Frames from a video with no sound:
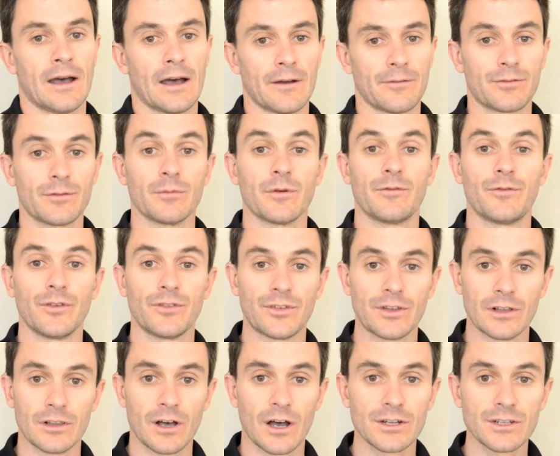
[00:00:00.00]
From a
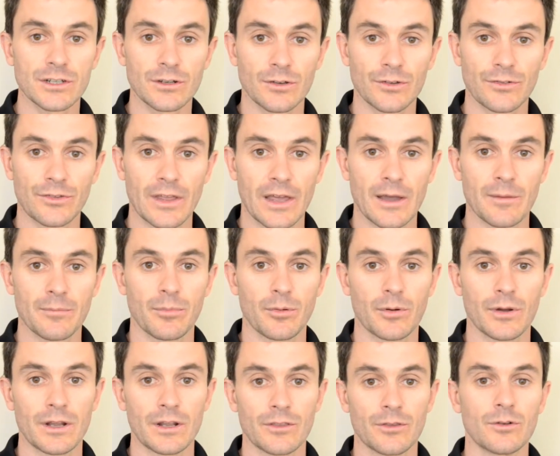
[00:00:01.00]
physiological
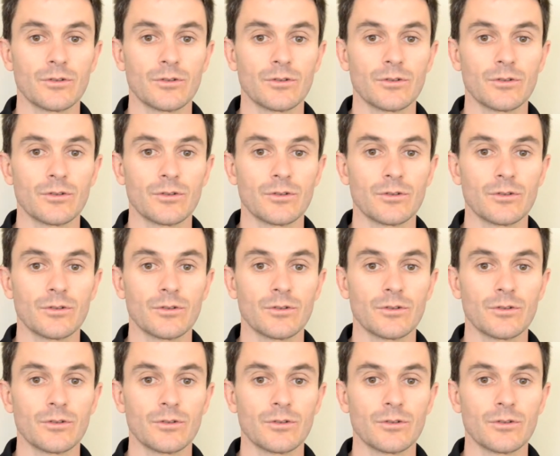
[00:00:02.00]
standpoint,